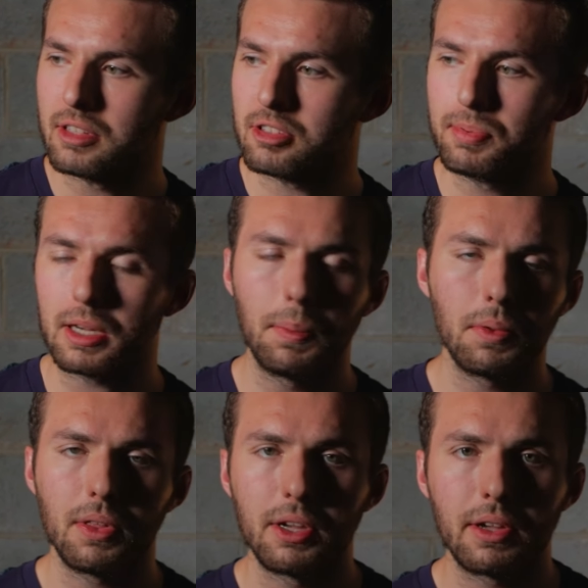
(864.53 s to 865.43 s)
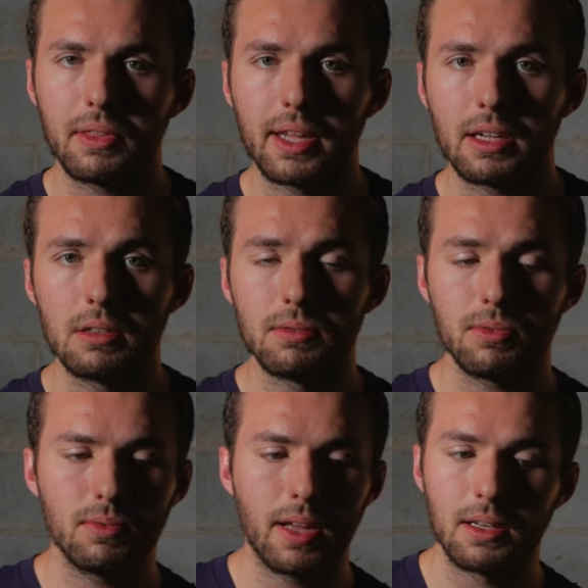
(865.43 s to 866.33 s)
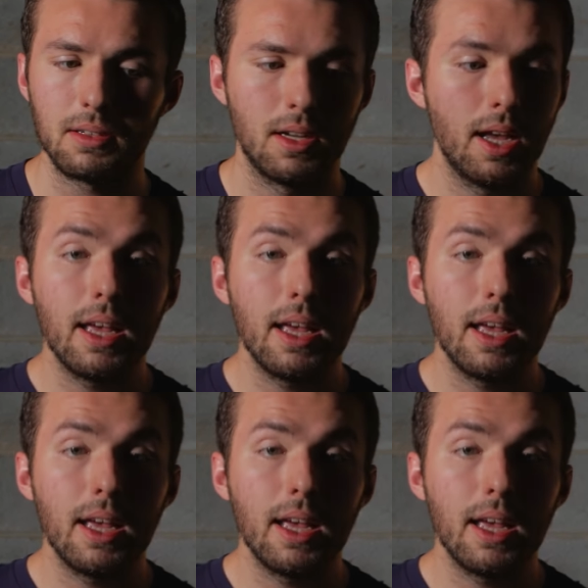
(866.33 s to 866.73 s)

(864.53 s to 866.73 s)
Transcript: despicable thing you can think of, and